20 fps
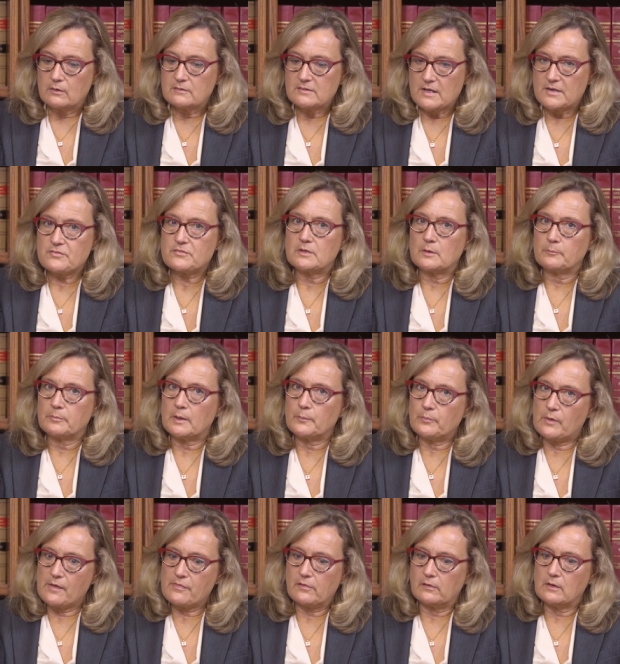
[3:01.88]
testing by
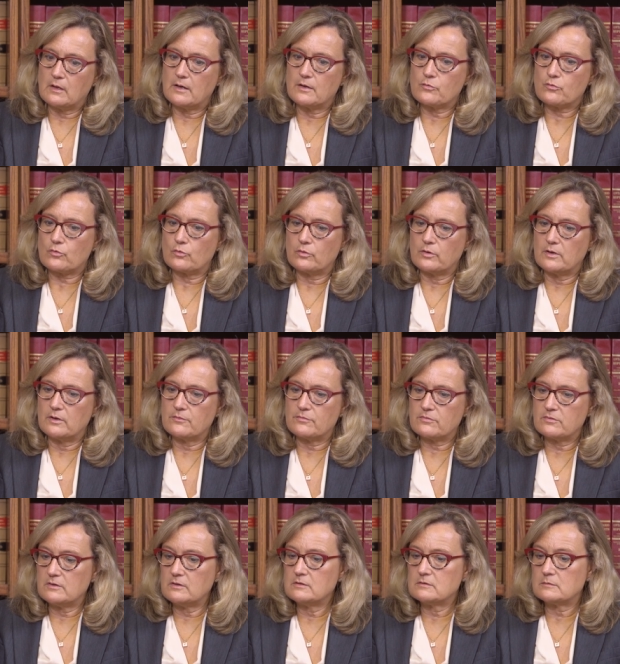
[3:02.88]
breathalyzer
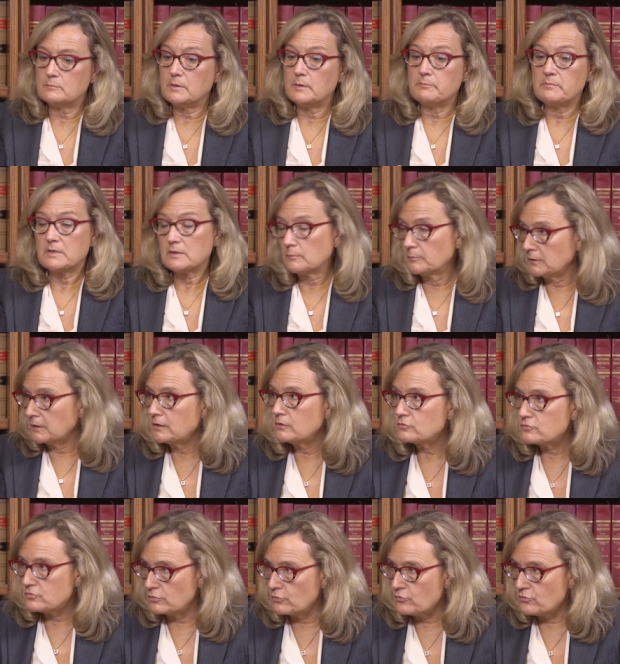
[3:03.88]
is seen to be minimally
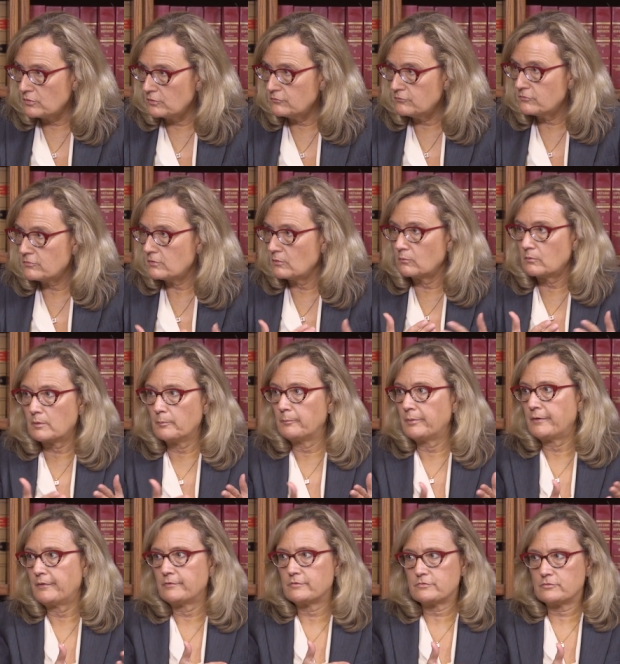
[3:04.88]
intrusive, so
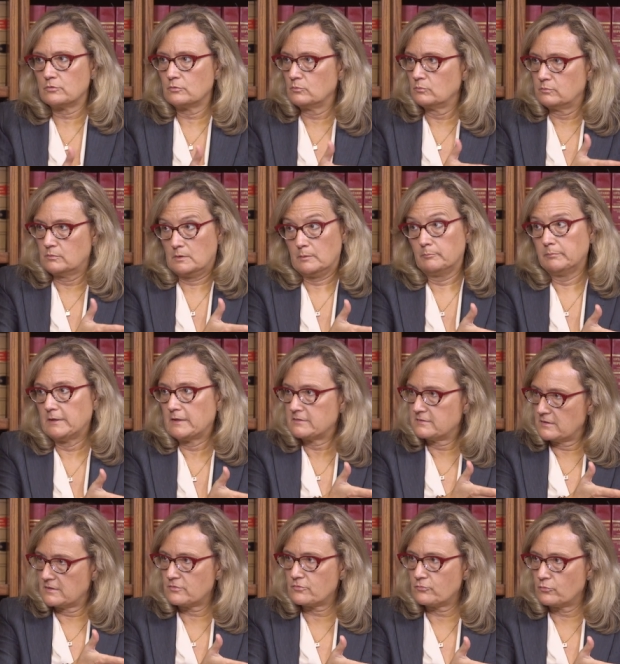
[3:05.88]
compared to a
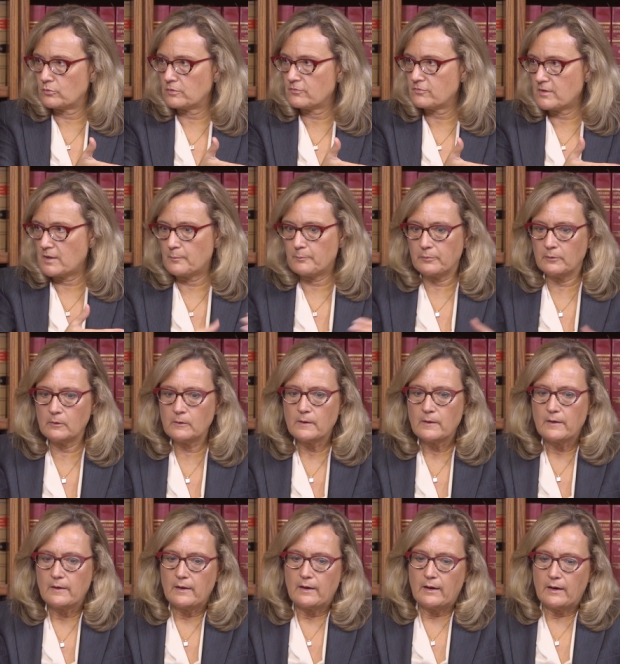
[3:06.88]
blood test, for example.
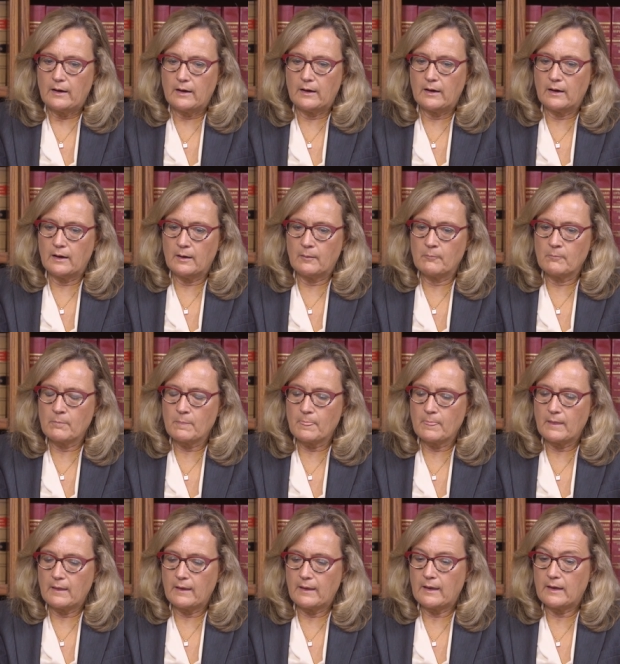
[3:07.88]

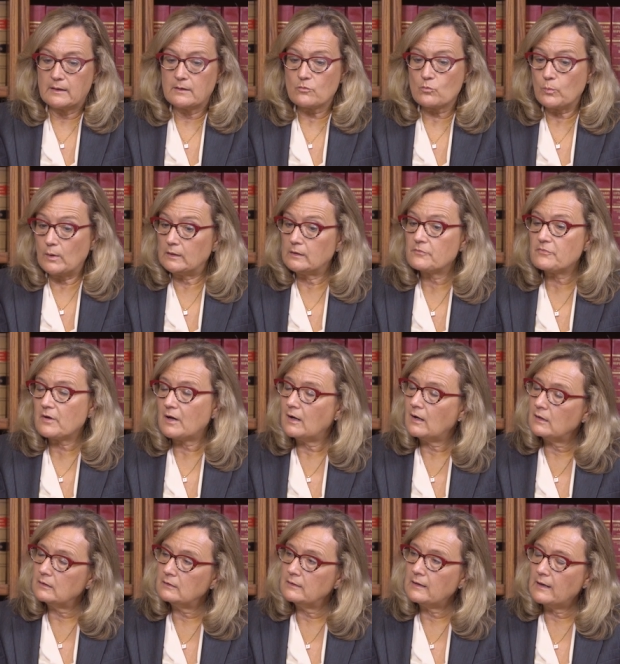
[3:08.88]
Um, and as well, it's a
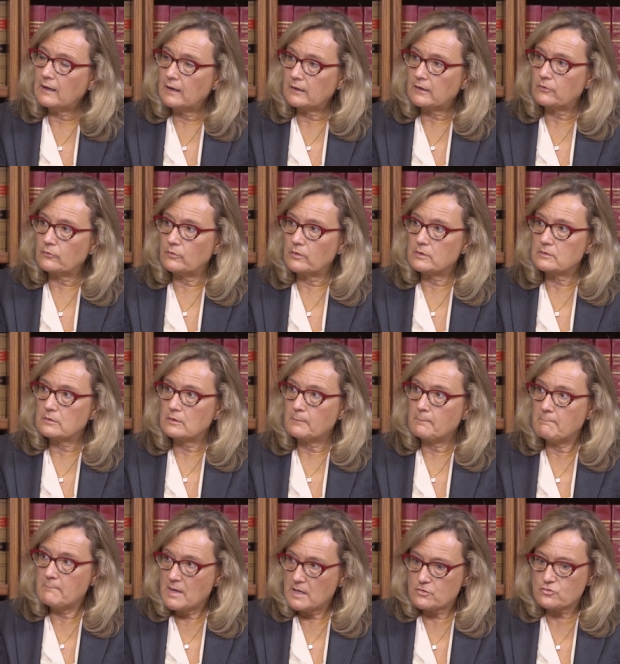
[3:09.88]
highly accurate
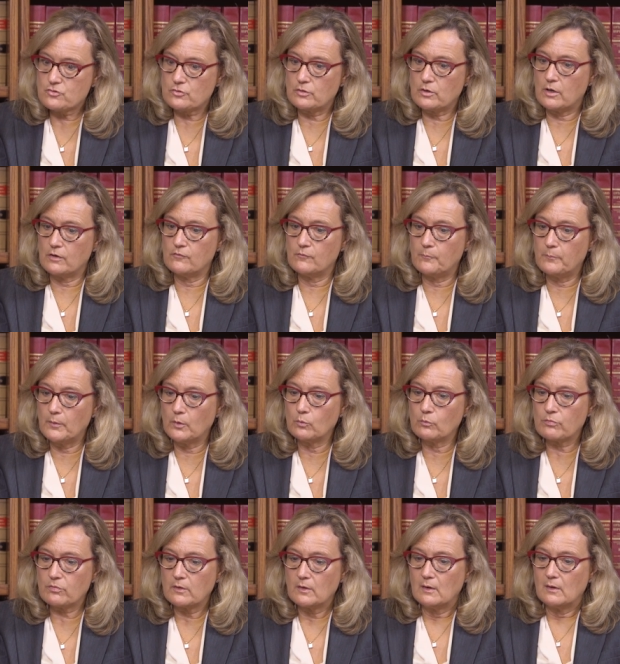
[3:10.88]
measure of
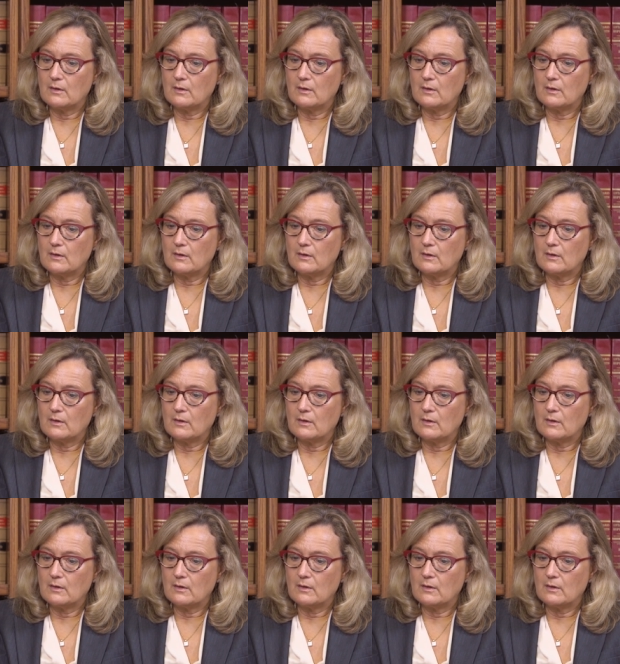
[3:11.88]
both